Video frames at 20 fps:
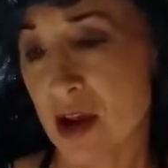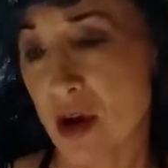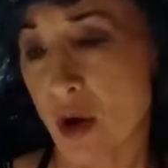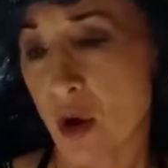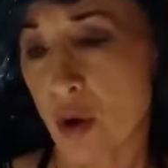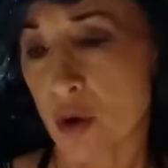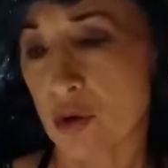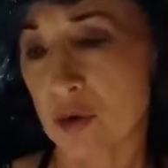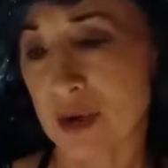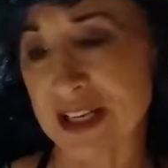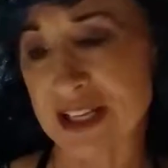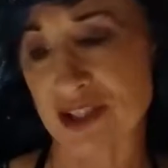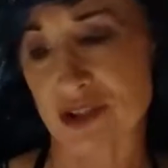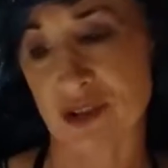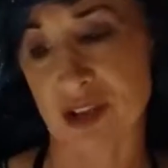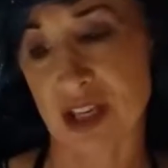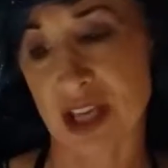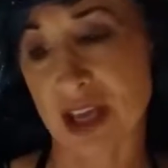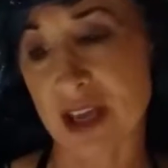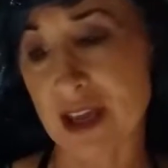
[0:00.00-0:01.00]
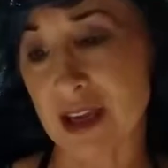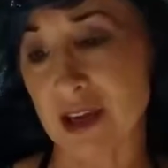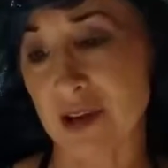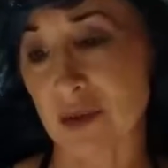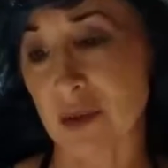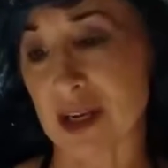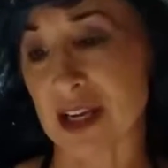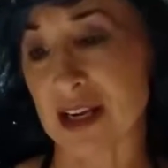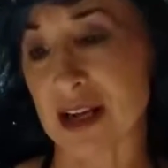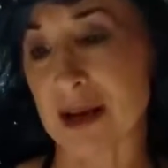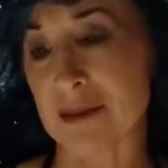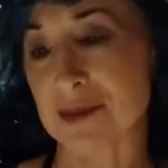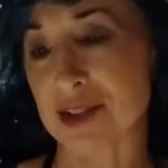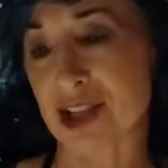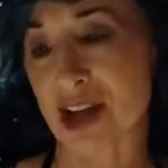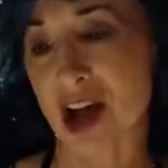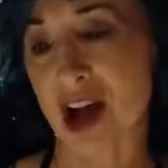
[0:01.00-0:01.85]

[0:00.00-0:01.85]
Whole grains are king when it comes to